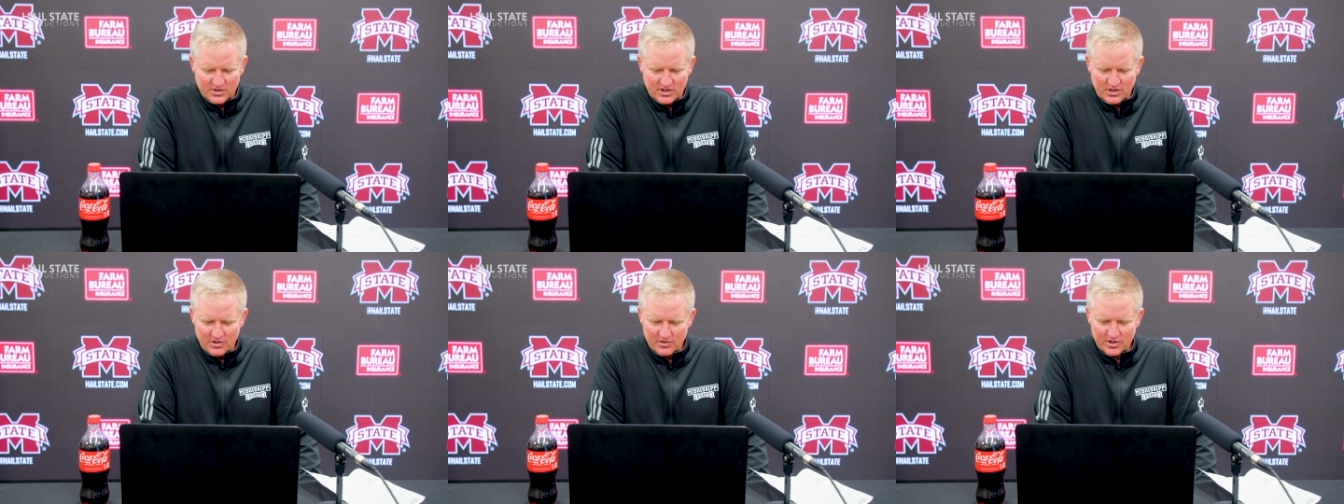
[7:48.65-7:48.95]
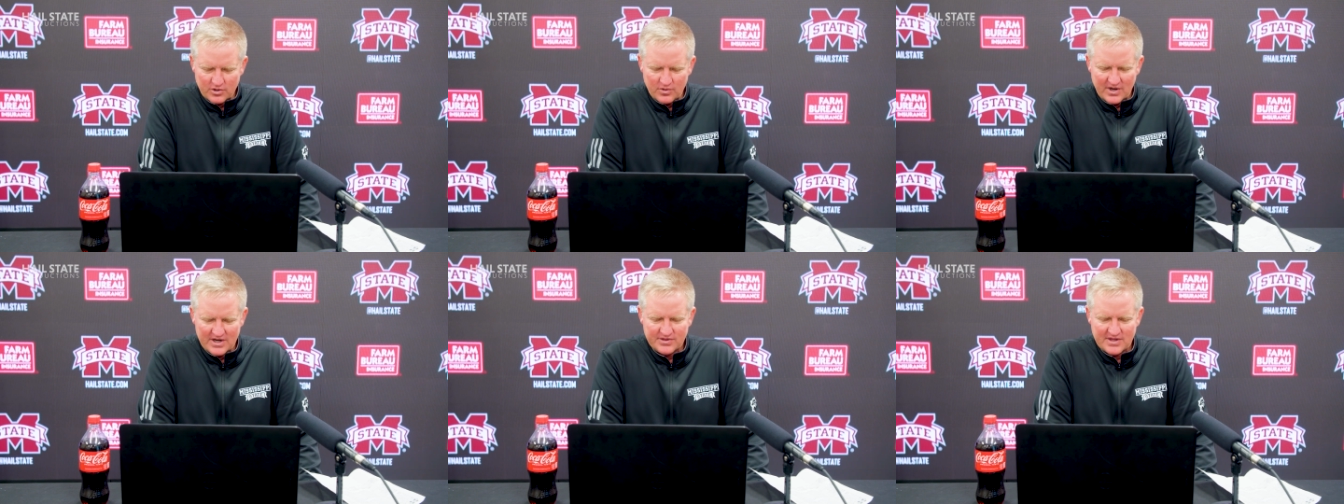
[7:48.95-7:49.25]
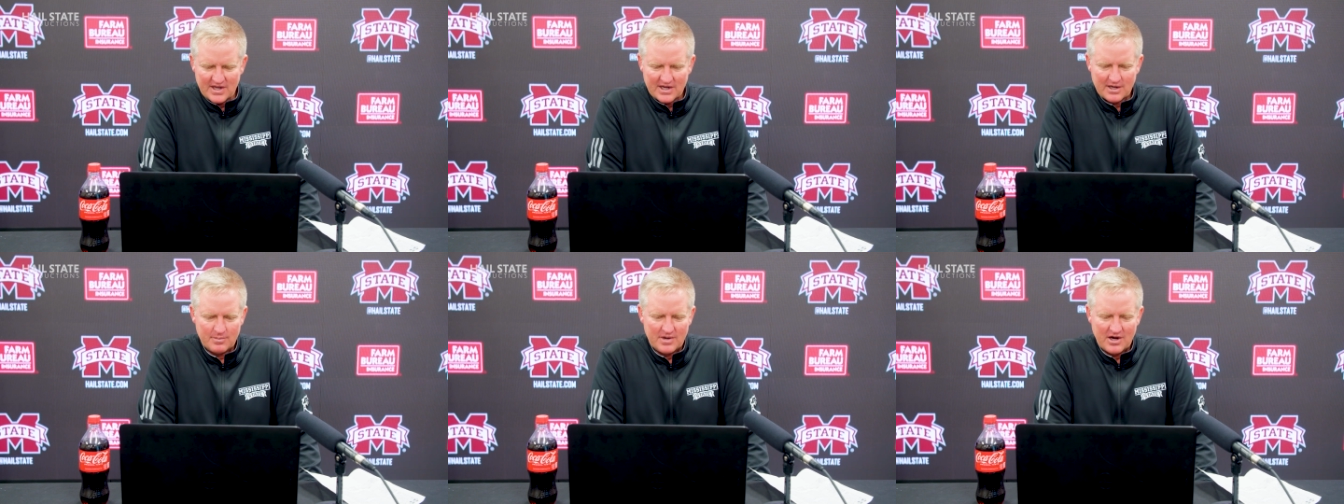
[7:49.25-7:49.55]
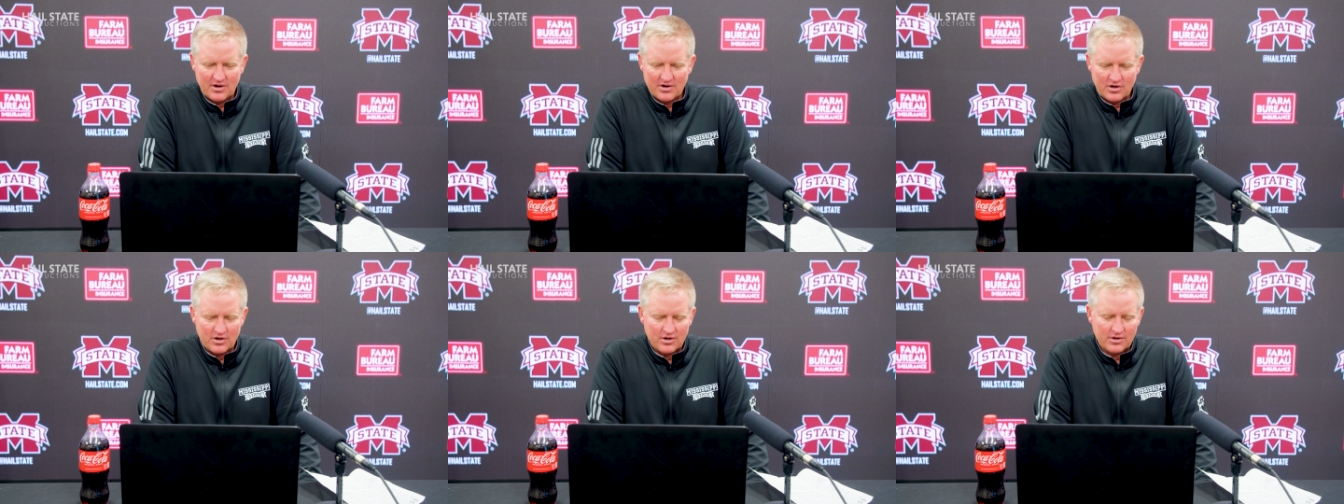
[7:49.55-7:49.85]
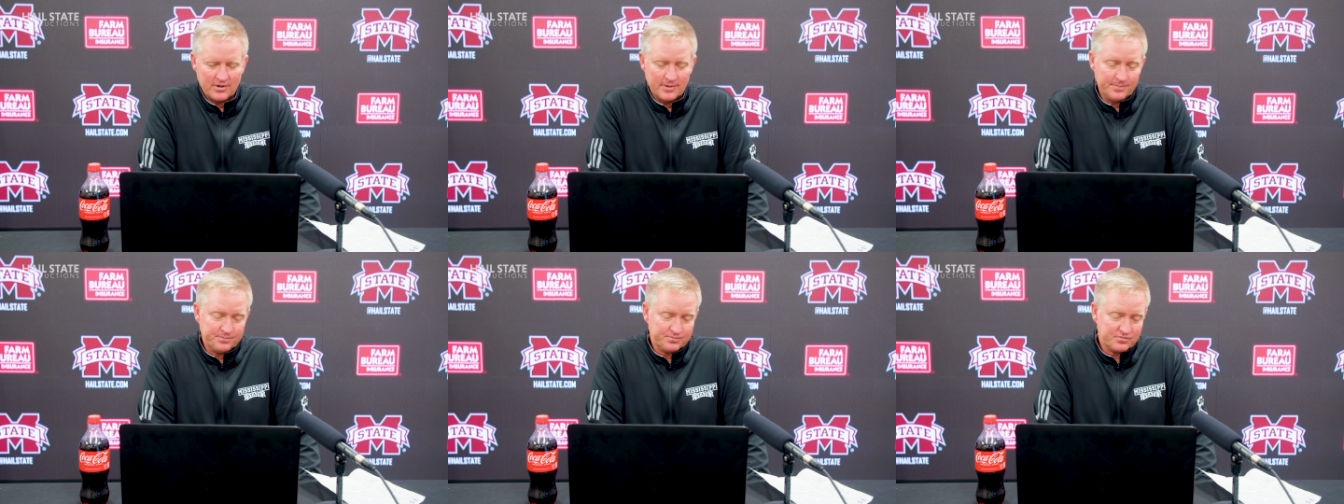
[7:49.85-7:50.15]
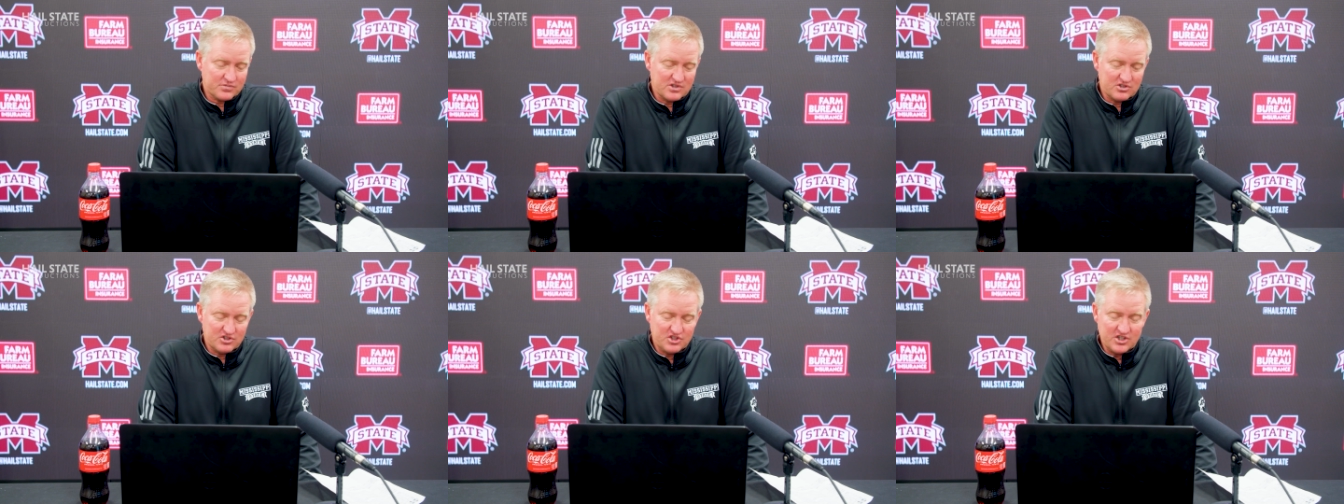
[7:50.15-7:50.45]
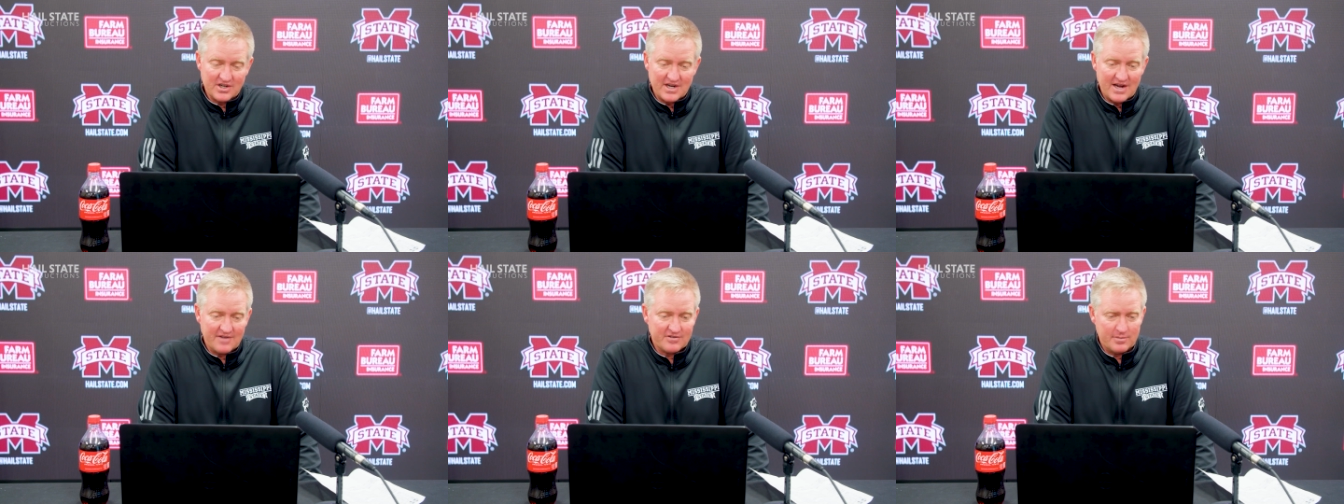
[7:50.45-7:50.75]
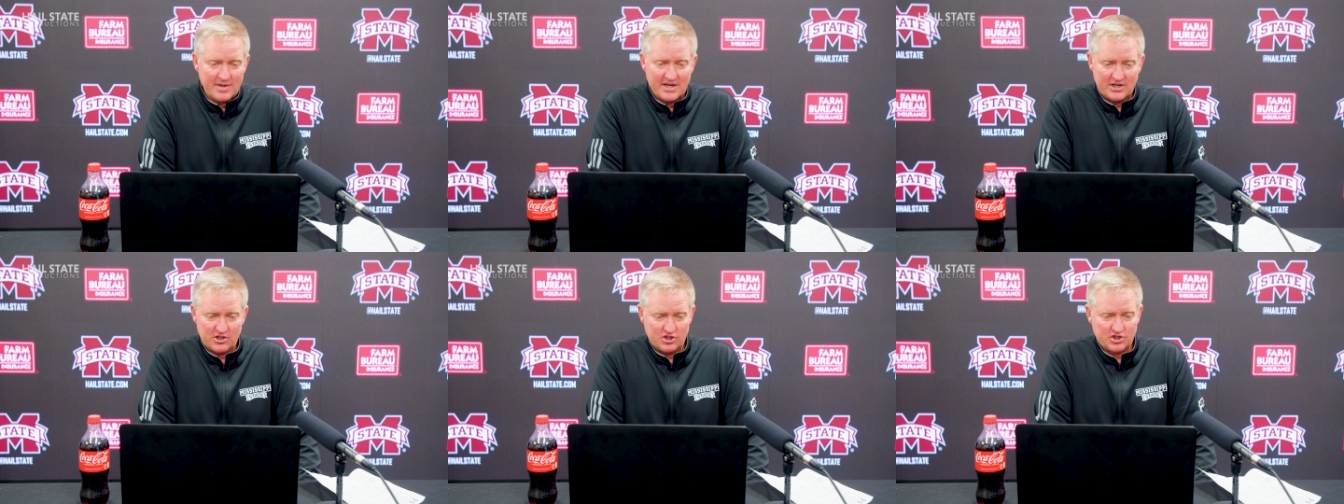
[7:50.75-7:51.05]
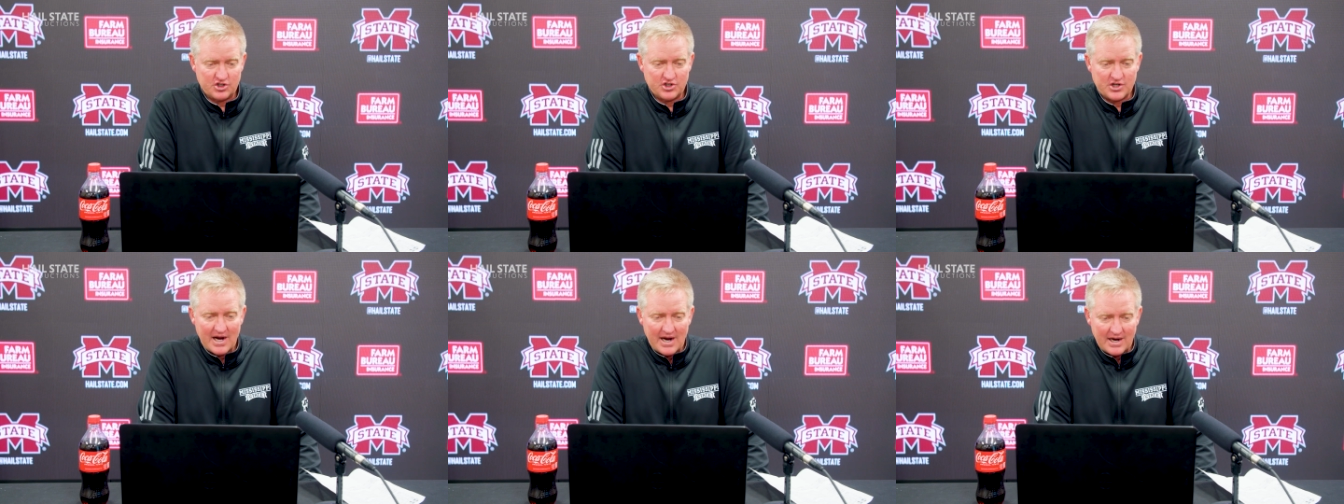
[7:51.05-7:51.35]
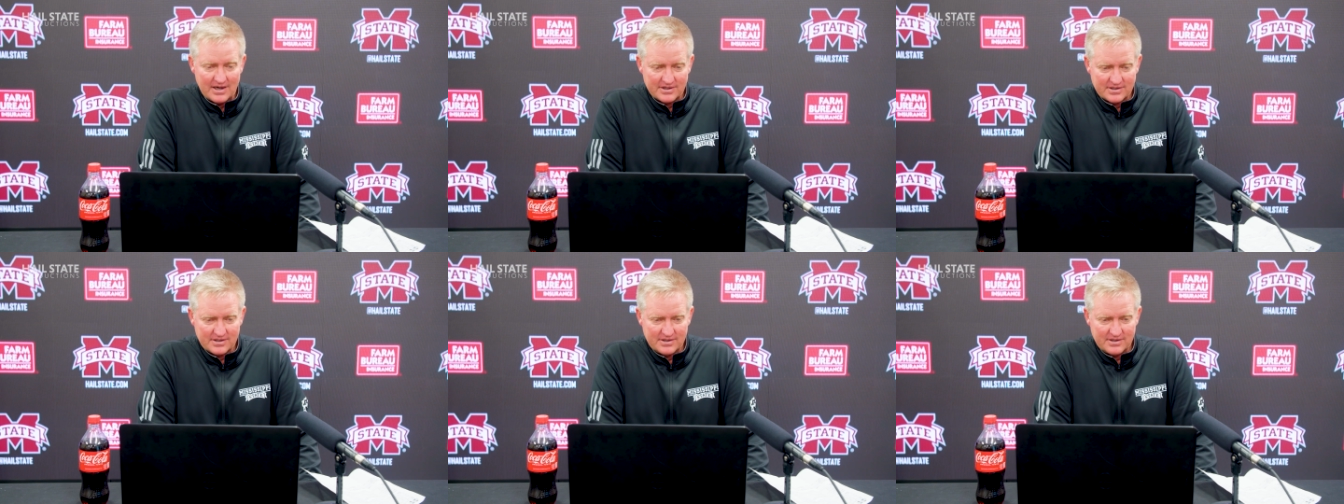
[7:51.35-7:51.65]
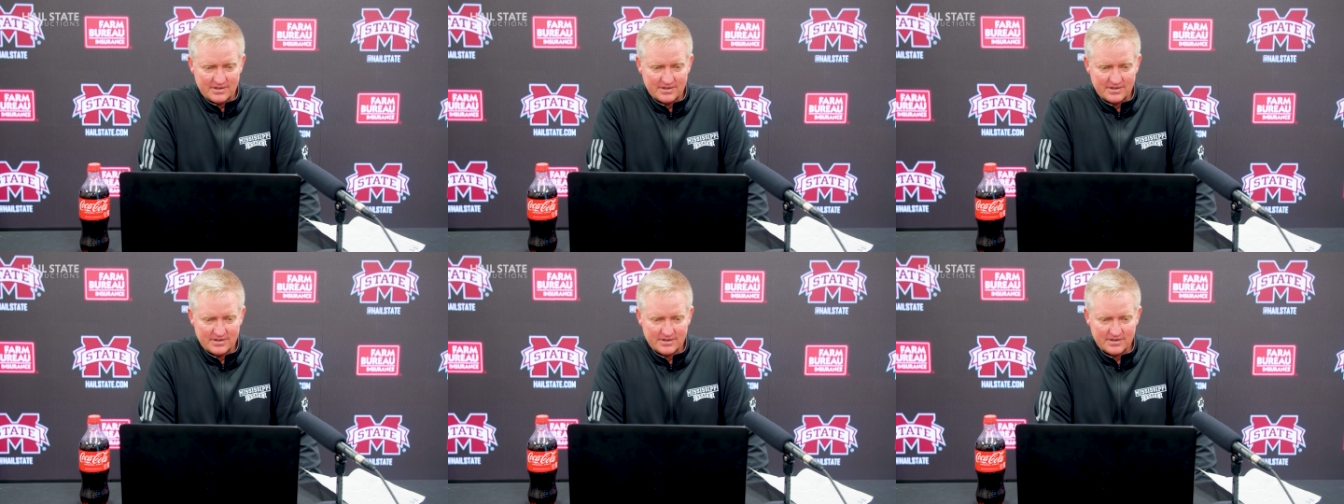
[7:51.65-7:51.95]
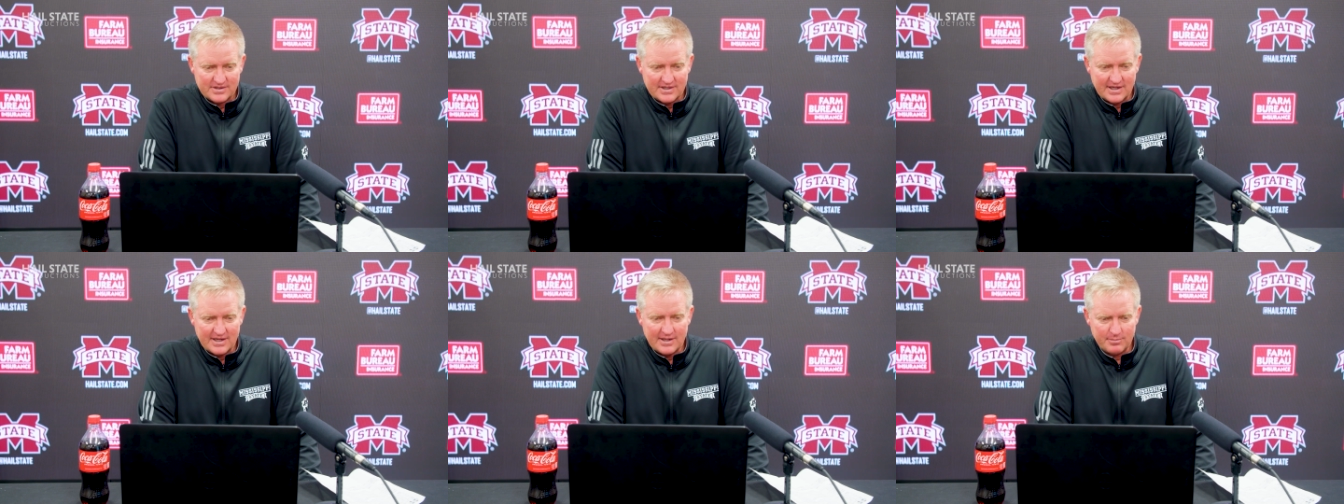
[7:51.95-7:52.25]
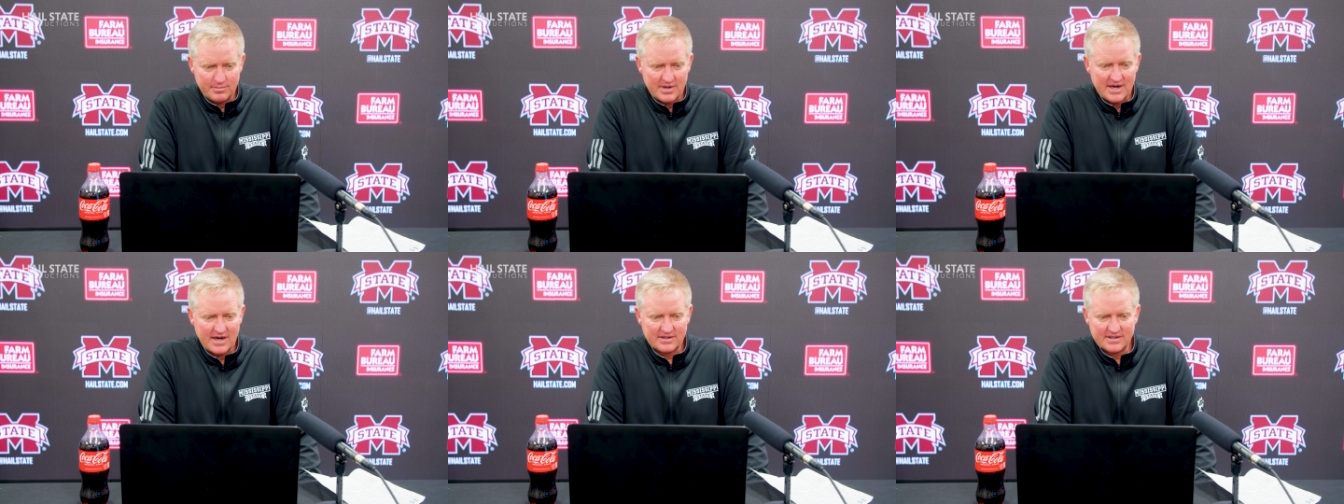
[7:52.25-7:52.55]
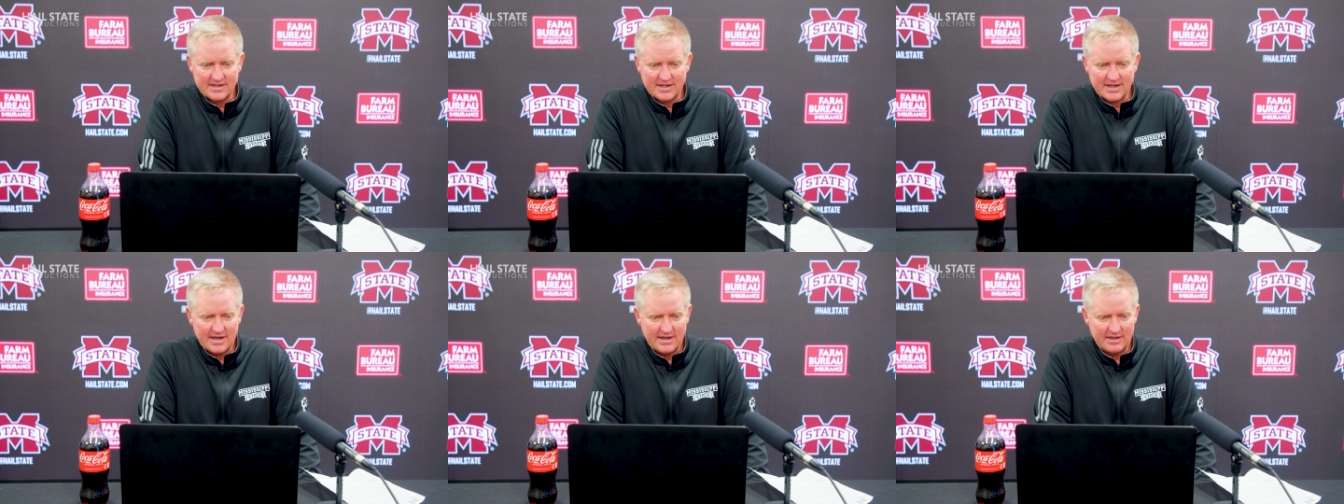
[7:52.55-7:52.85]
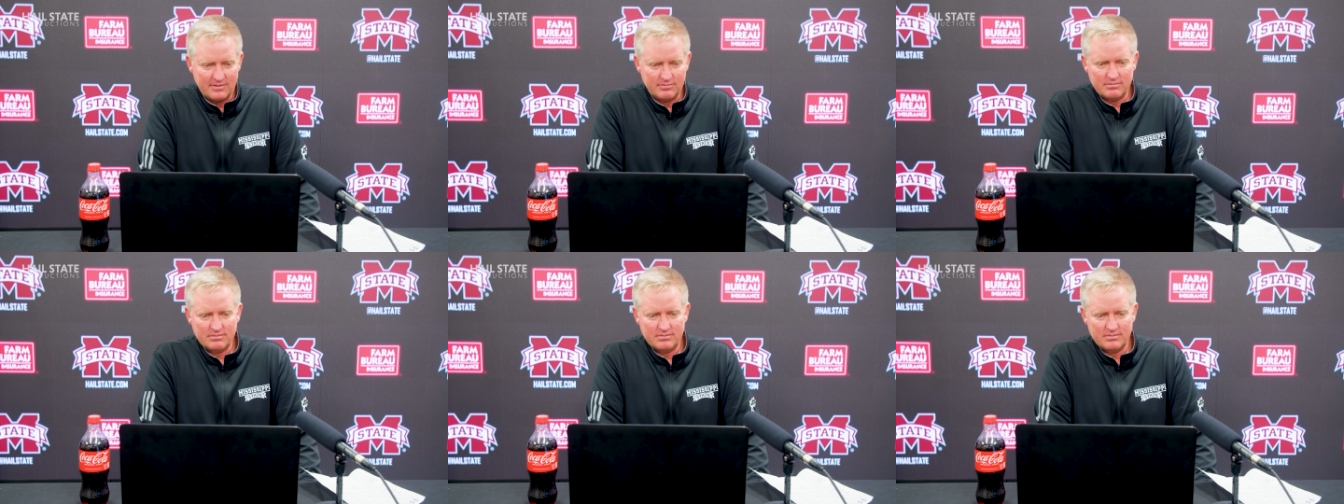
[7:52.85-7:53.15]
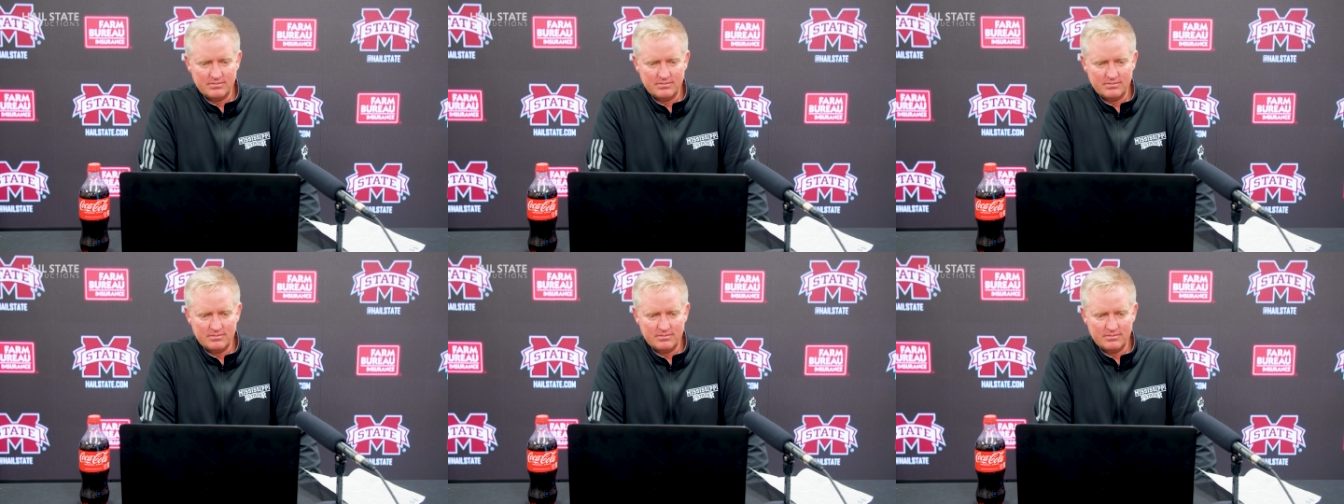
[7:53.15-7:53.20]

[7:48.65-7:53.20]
You know, the great thing about her, she doesn't have to make a shot to impact a game.